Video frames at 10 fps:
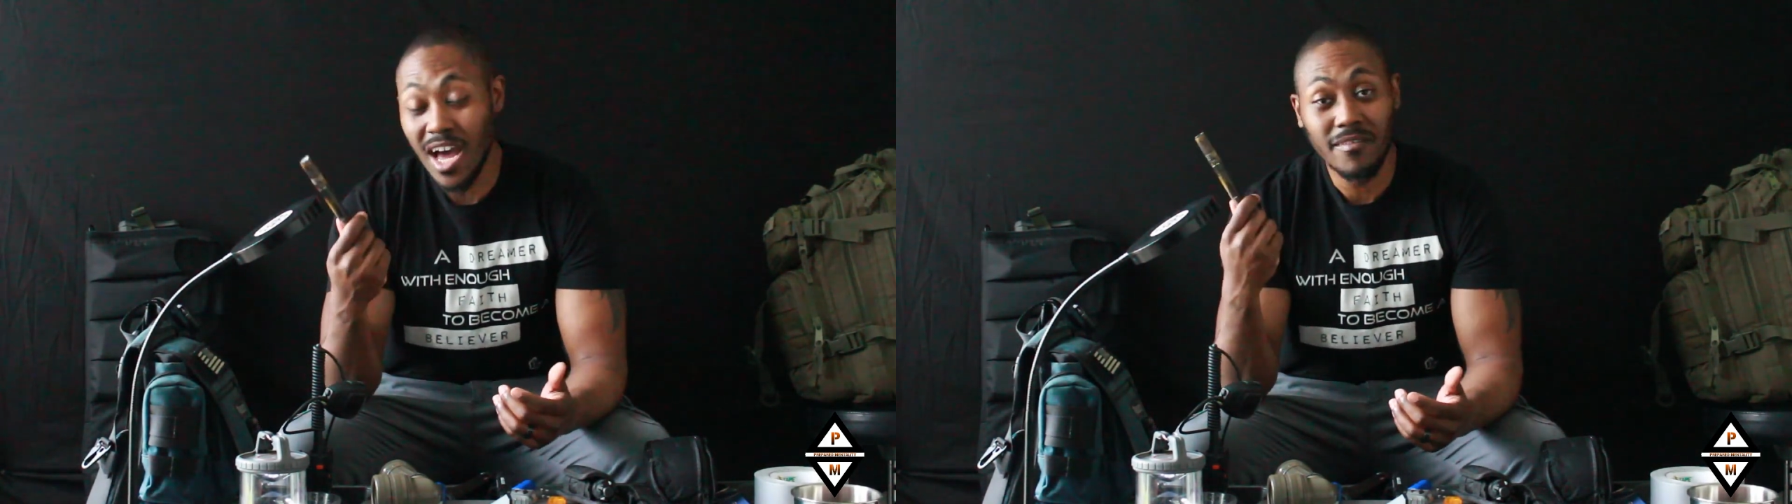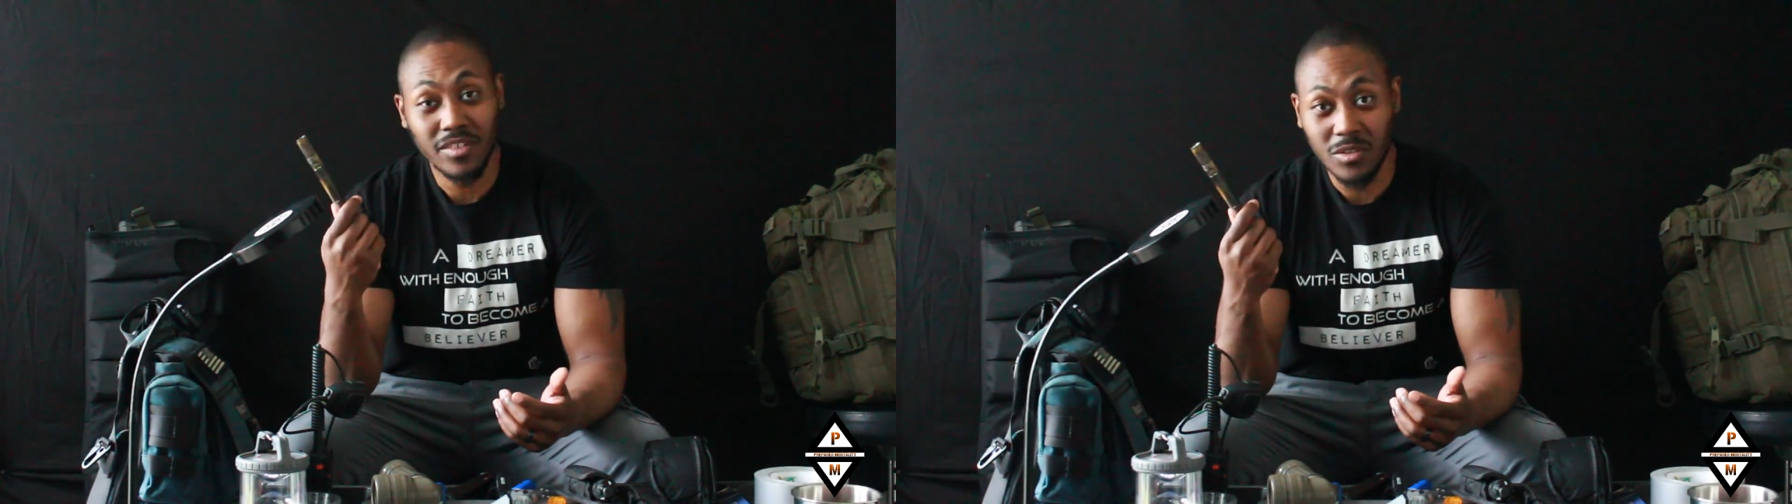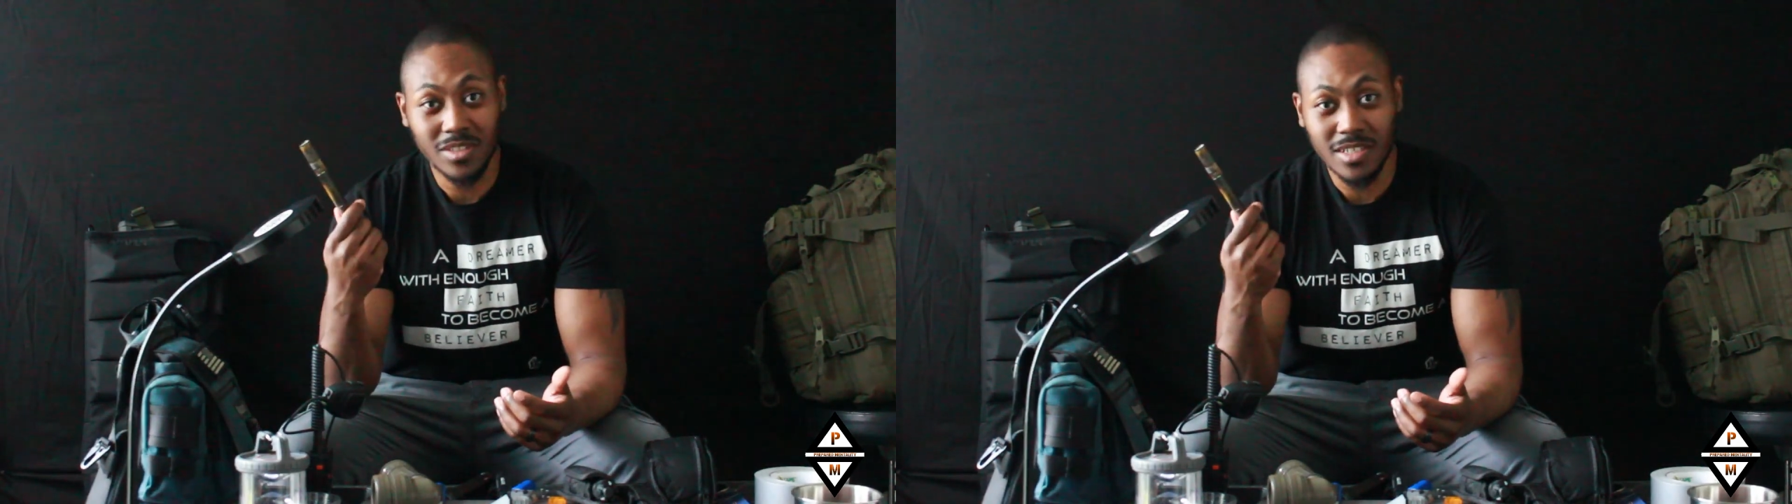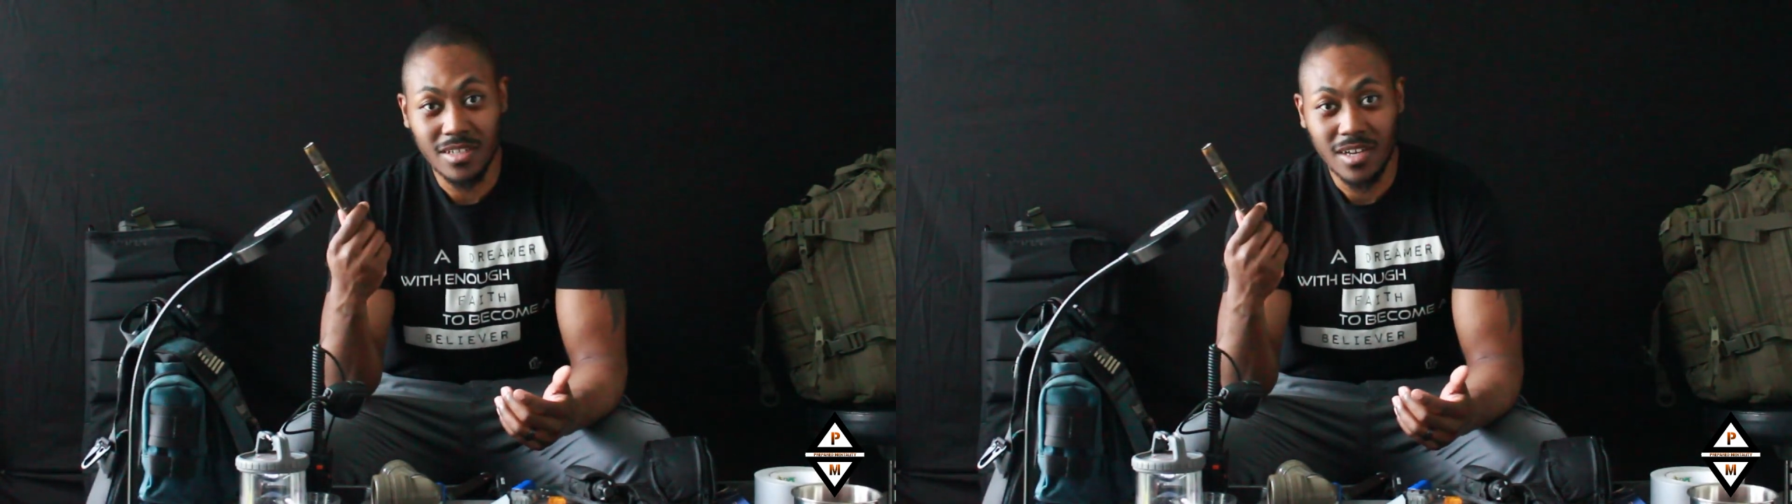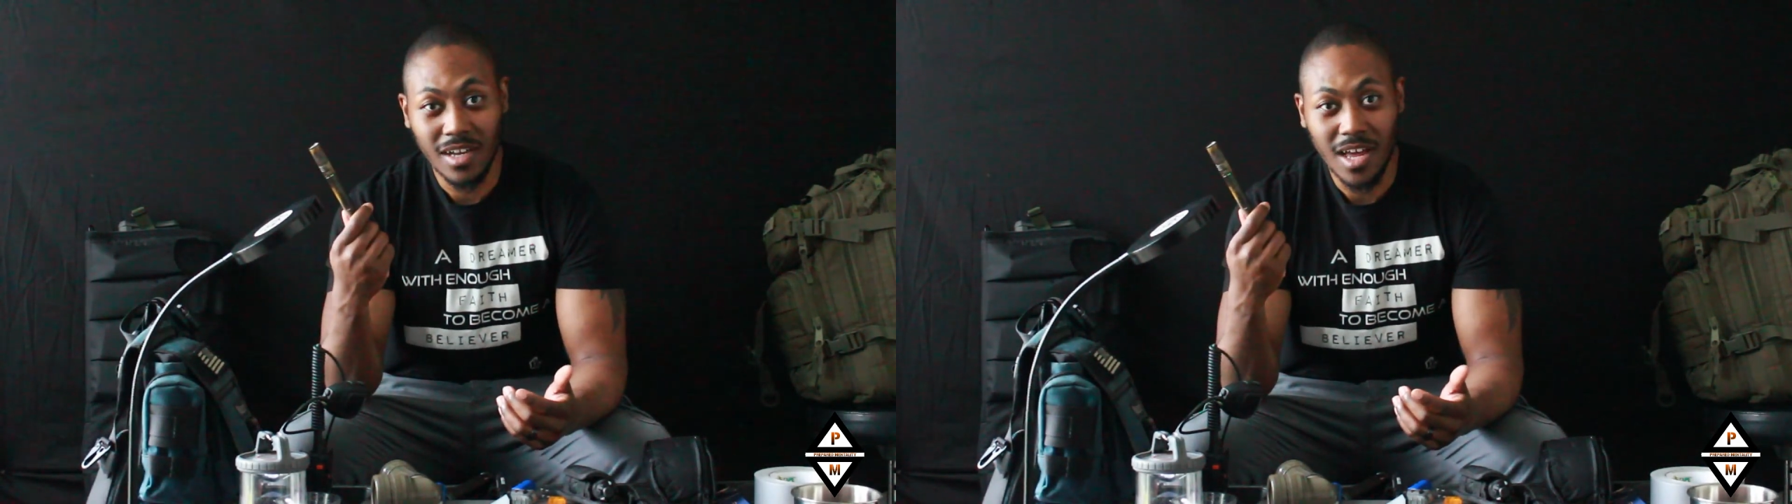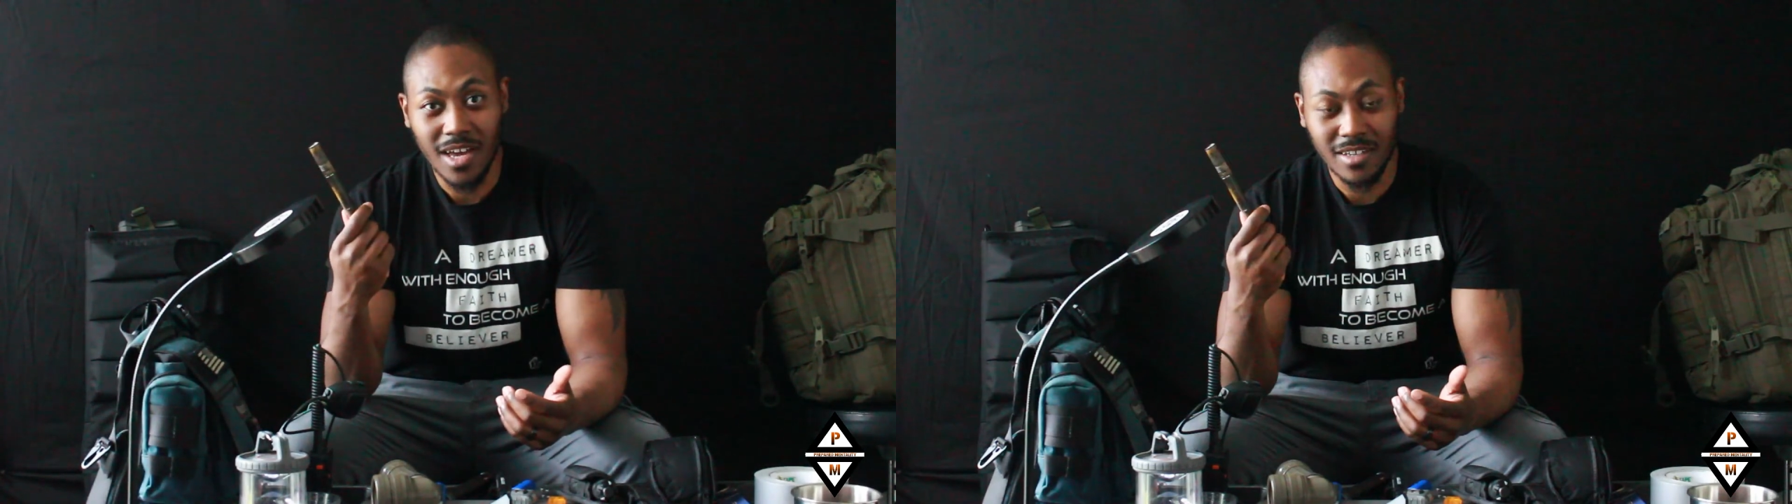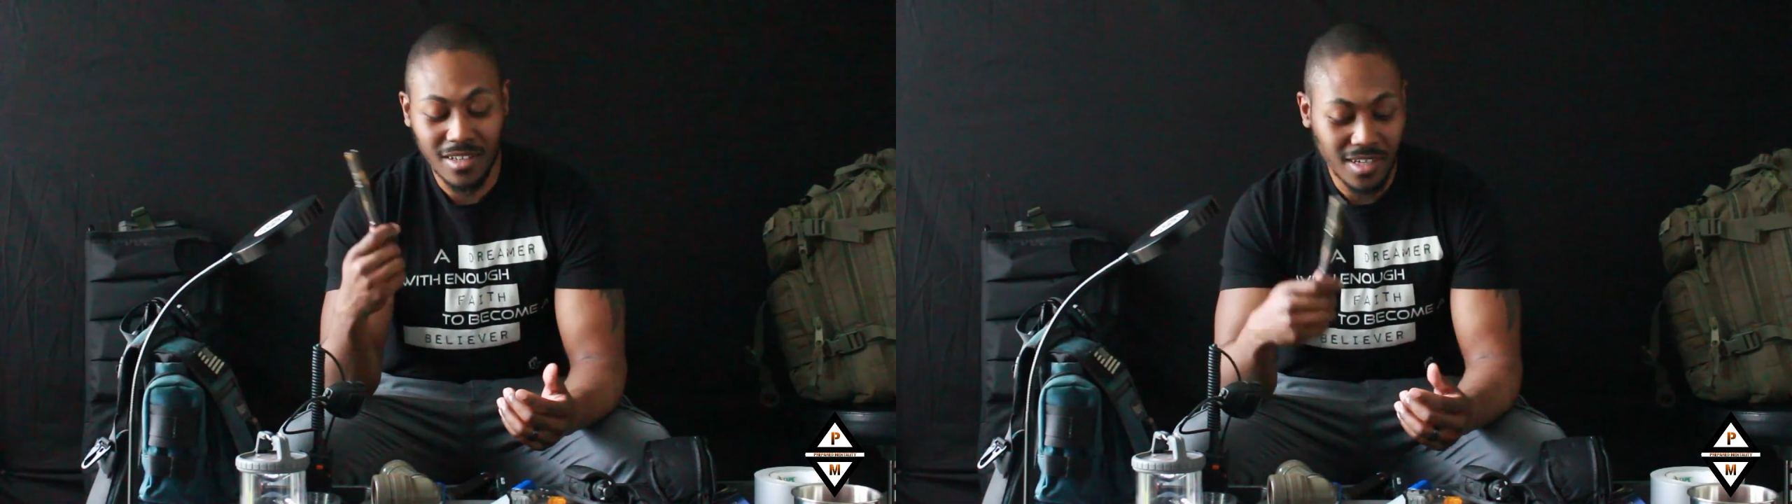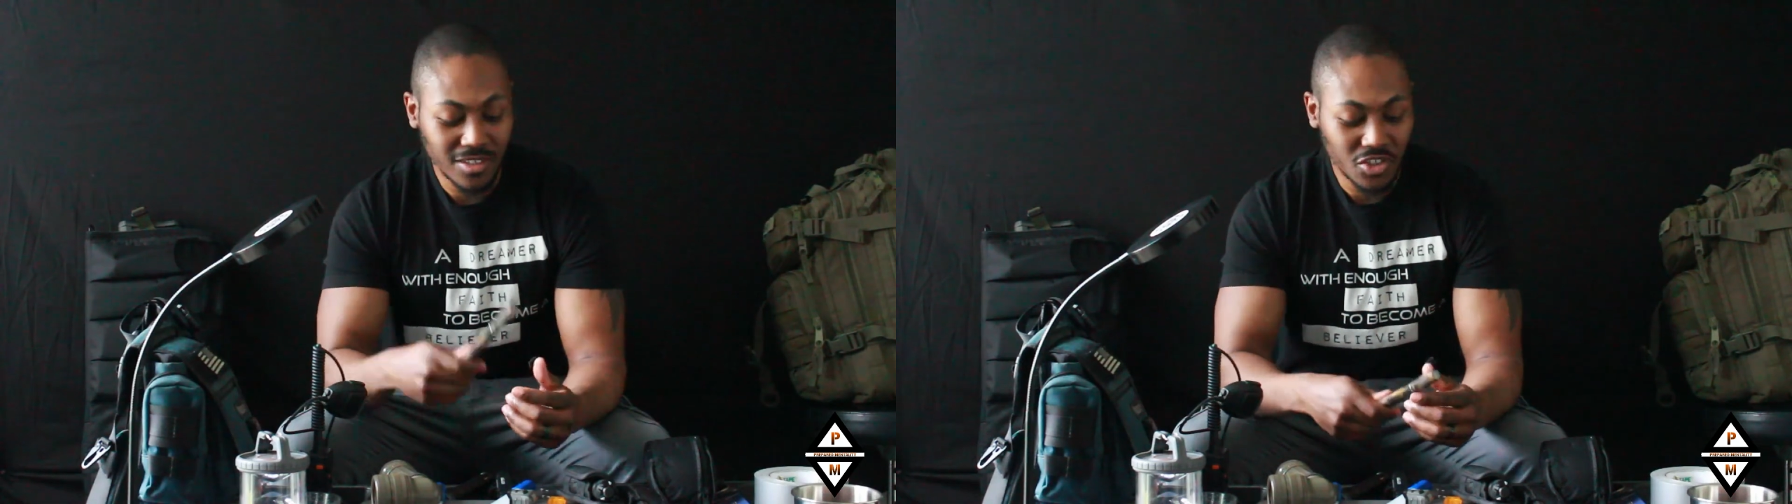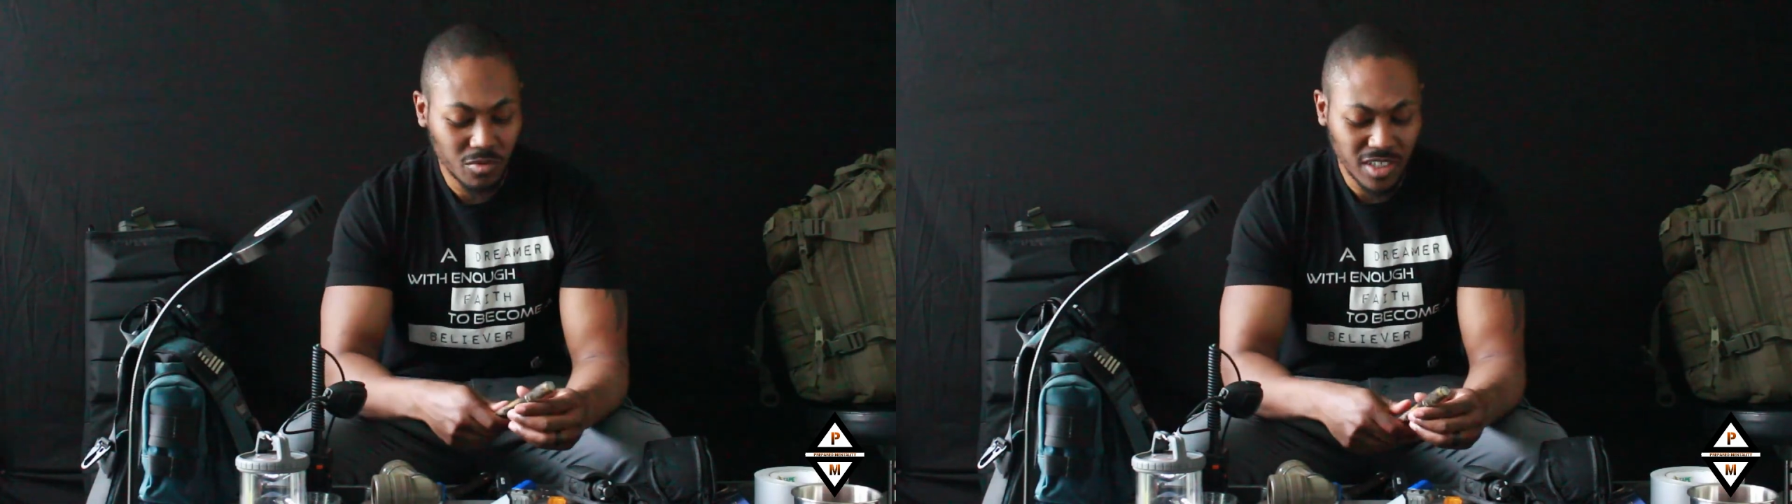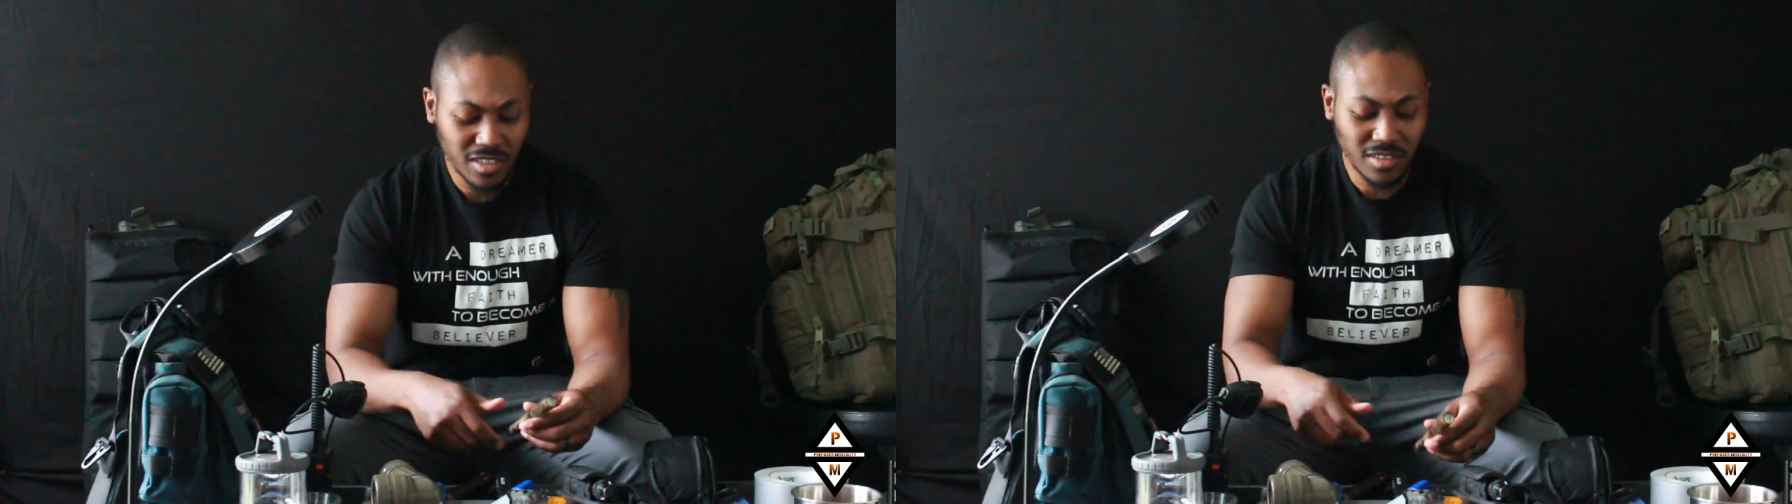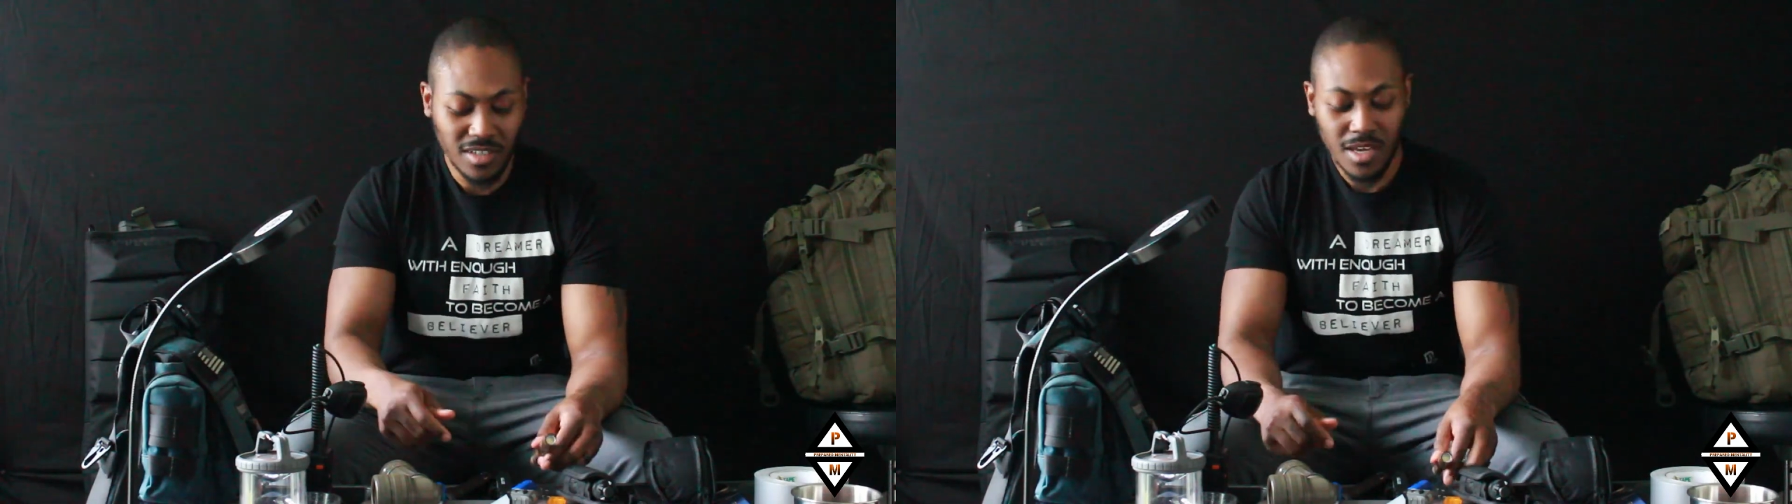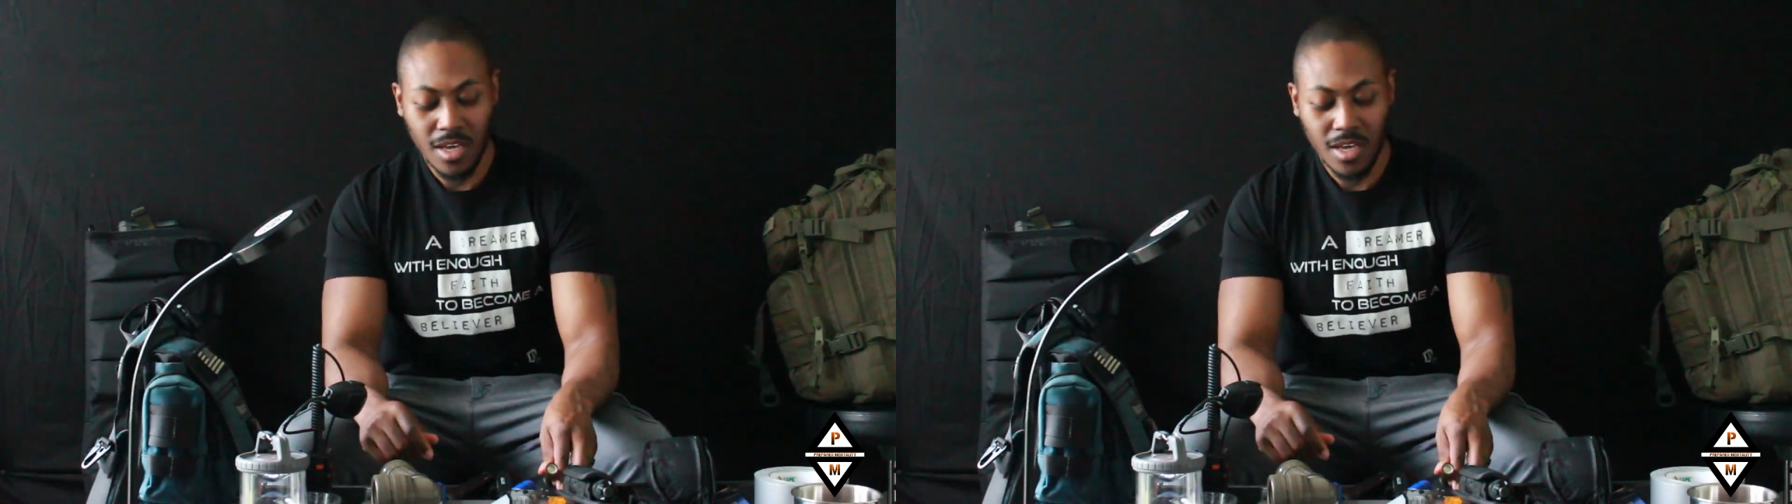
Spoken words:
I've used it a lot in a lot of situations.